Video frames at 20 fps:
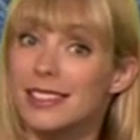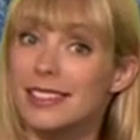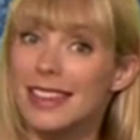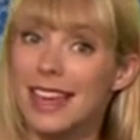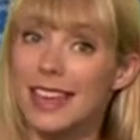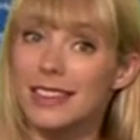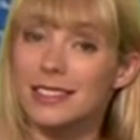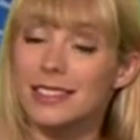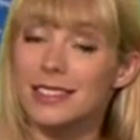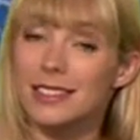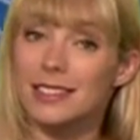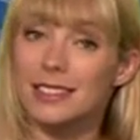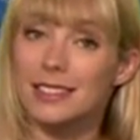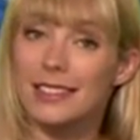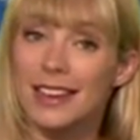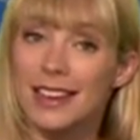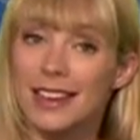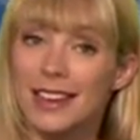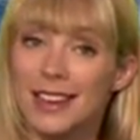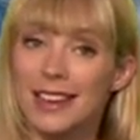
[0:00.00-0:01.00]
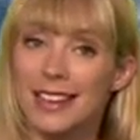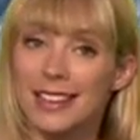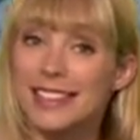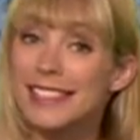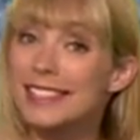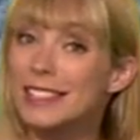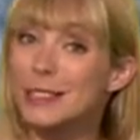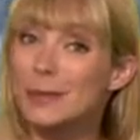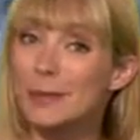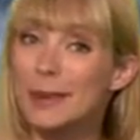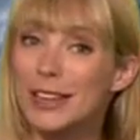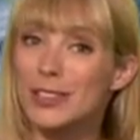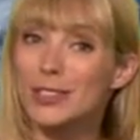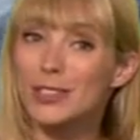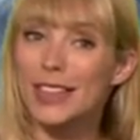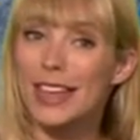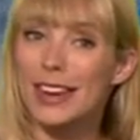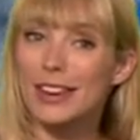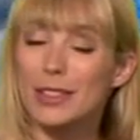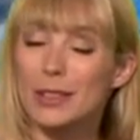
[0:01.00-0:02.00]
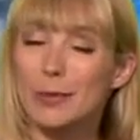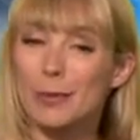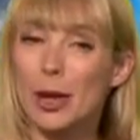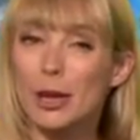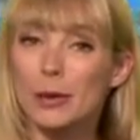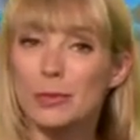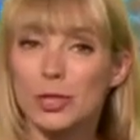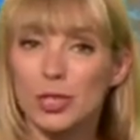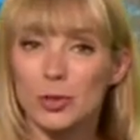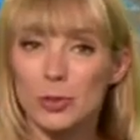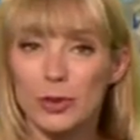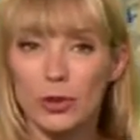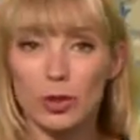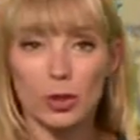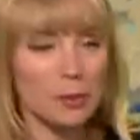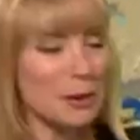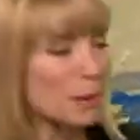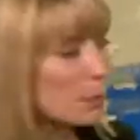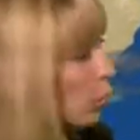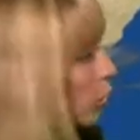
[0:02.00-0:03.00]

unsettled. This is the picture then at the moment. We've got